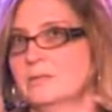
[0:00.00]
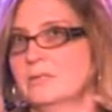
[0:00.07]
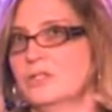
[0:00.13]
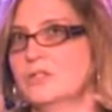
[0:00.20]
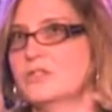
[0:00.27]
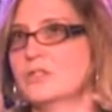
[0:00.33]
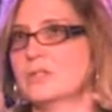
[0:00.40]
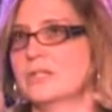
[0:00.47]

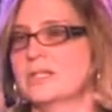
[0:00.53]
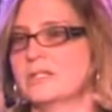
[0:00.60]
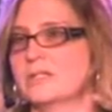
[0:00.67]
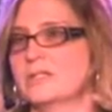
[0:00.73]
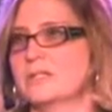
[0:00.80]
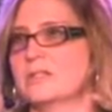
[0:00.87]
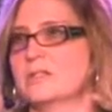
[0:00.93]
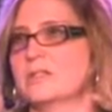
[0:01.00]
usually
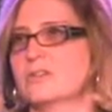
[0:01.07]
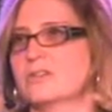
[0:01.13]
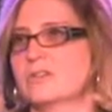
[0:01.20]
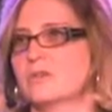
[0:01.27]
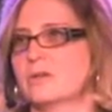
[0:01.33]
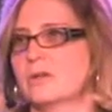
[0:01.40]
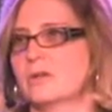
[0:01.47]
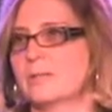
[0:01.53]
they're
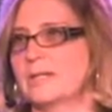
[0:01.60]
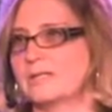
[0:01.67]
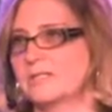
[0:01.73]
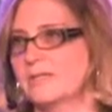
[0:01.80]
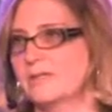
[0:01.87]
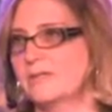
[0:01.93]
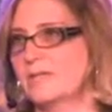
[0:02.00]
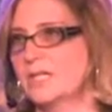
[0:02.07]
stored at about
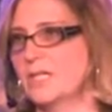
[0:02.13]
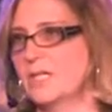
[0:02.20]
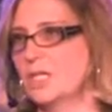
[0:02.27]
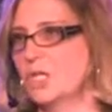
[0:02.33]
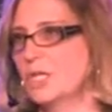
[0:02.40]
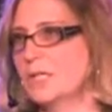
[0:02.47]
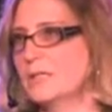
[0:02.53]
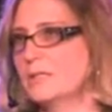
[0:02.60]
70
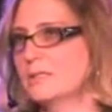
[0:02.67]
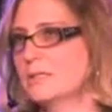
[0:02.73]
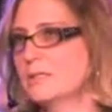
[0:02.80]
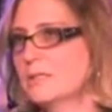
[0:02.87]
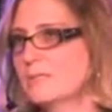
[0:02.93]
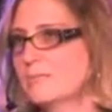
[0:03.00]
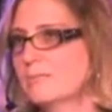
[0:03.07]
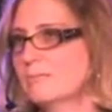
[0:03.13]

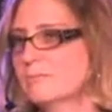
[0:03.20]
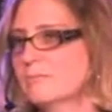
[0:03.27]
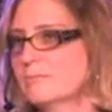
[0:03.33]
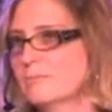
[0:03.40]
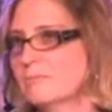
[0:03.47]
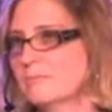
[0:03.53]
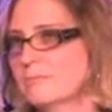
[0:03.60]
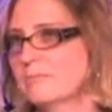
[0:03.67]
degrees
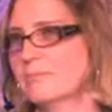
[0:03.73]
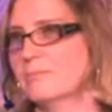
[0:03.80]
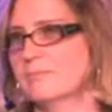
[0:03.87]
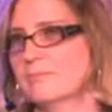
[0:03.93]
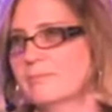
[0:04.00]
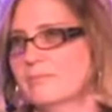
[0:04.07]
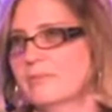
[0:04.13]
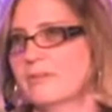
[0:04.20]

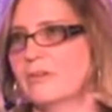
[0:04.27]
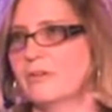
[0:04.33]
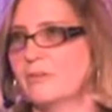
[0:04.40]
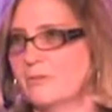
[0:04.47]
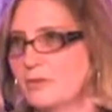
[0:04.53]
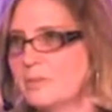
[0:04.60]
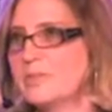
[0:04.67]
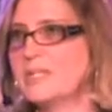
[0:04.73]
for the
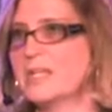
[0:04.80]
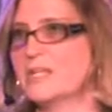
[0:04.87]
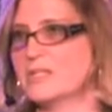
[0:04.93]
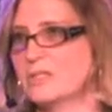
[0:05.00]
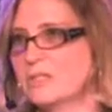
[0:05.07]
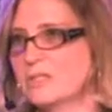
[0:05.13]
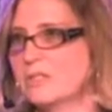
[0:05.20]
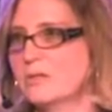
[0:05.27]

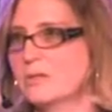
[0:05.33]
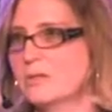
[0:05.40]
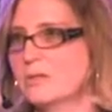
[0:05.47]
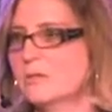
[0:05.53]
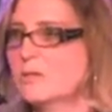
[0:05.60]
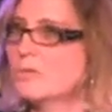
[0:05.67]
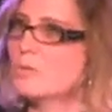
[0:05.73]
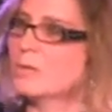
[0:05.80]
fermentation
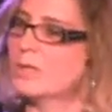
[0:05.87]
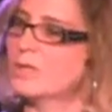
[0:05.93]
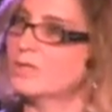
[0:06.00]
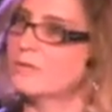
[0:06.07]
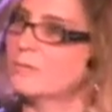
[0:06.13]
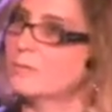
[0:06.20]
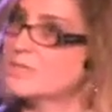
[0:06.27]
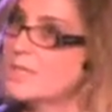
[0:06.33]
to work.
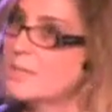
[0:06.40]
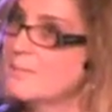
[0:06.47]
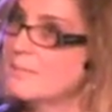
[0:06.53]
What's that?